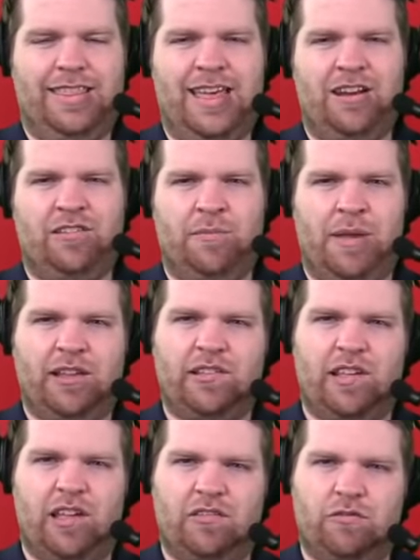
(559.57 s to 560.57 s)
doesn't make
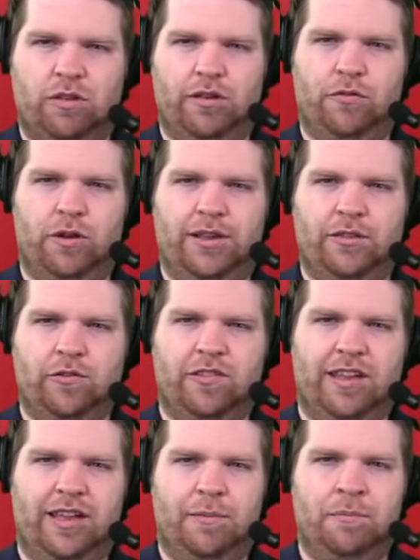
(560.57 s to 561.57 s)
sense, really, for either
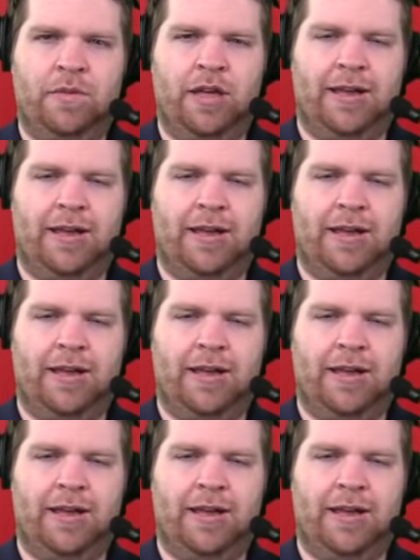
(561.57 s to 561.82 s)
team.